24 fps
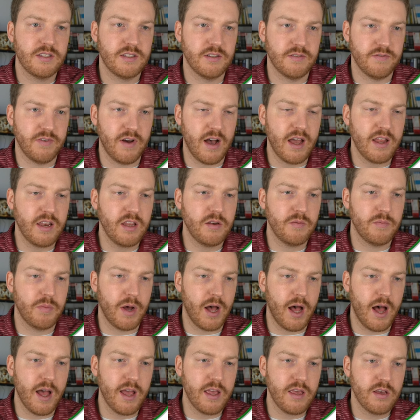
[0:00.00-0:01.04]
divided
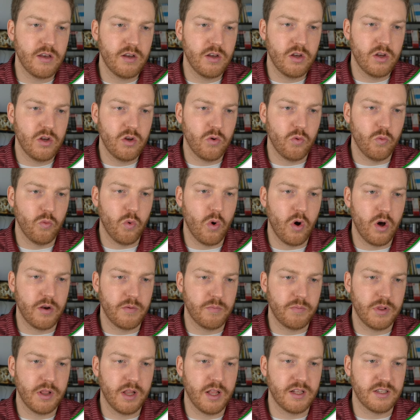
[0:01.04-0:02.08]
by
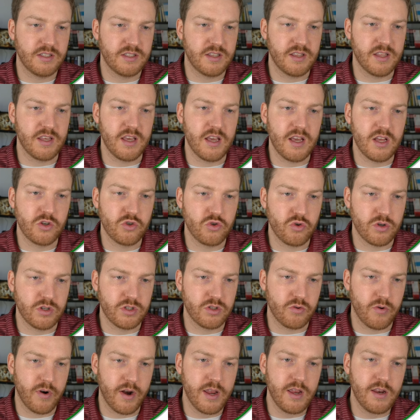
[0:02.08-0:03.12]
1 plus the
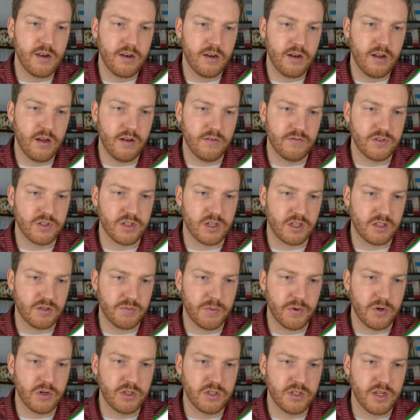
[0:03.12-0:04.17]
interest rate of
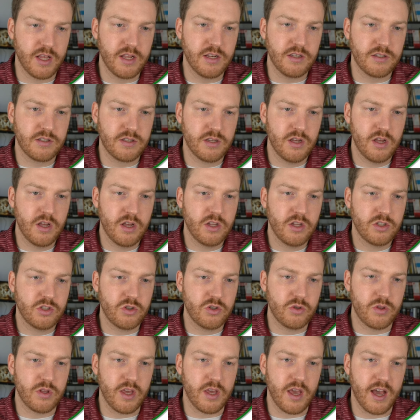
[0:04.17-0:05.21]
6%
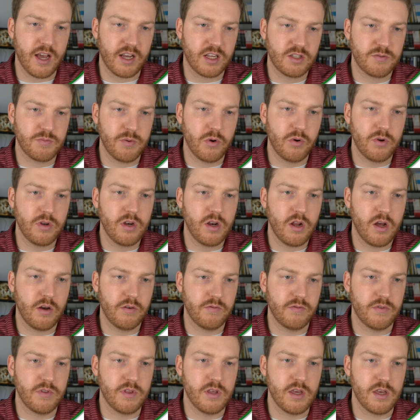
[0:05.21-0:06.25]
to the exponent
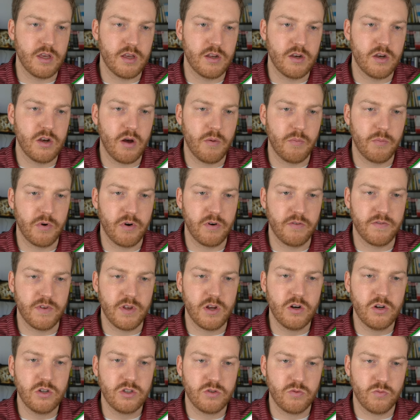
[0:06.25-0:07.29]
of the number of
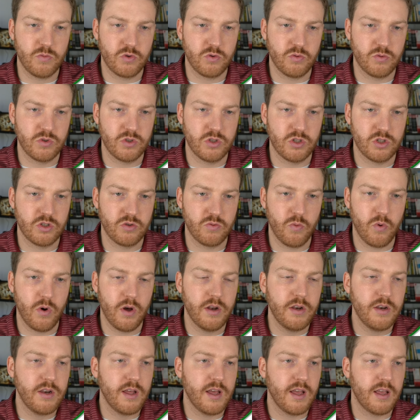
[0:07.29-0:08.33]
years, which was just
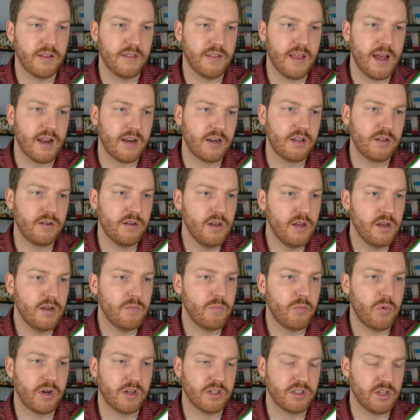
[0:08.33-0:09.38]
1, and that
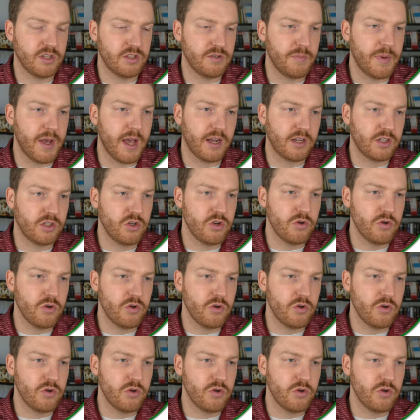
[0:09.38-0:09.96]
brings us back